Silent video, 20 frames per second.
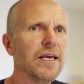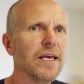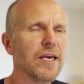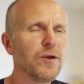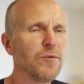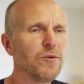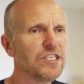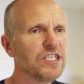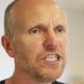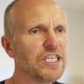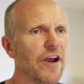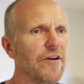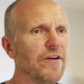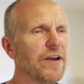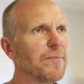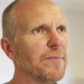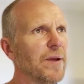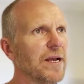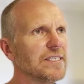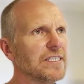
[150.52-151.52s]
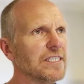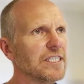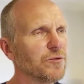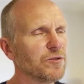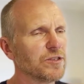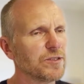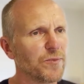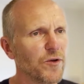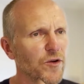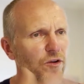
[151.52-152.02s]
He was sharing a message. It
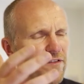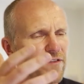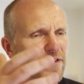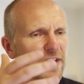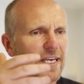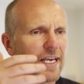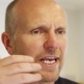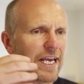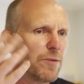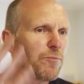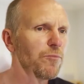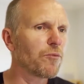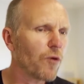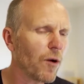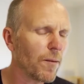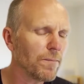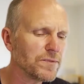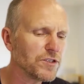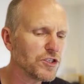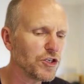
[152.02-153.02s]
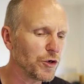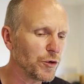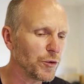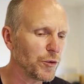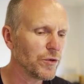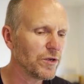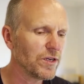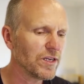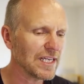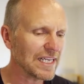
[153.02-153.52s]
was beautifully
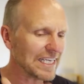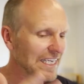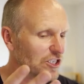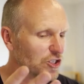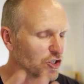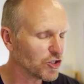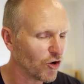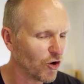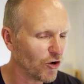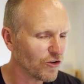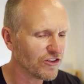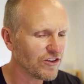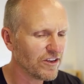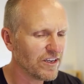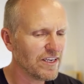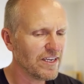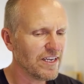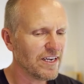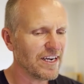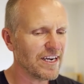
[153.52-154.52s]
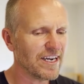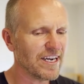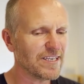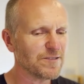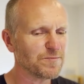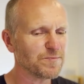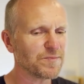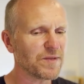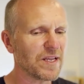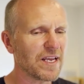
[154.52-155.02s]
impromptuly shot
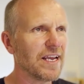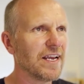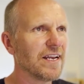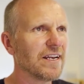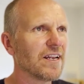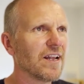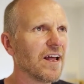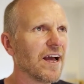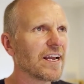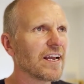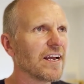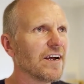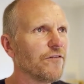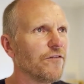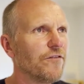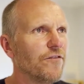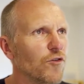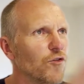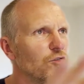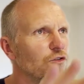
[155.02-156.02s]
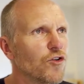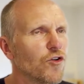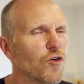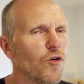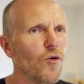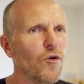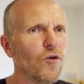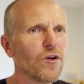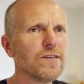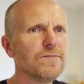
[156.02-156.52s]
um, in like a food
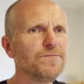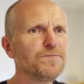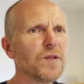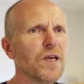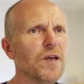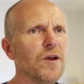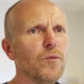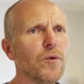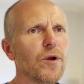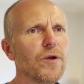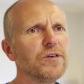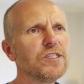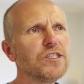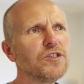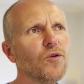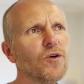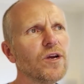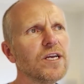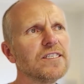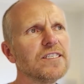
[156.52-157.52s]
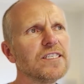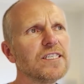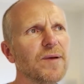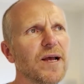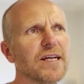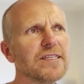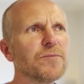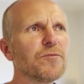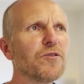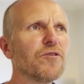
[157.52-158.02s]
court. He was talking just
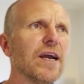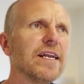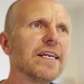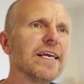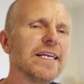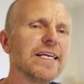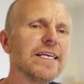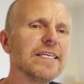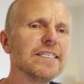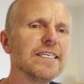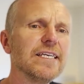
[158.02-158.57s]
about some great eating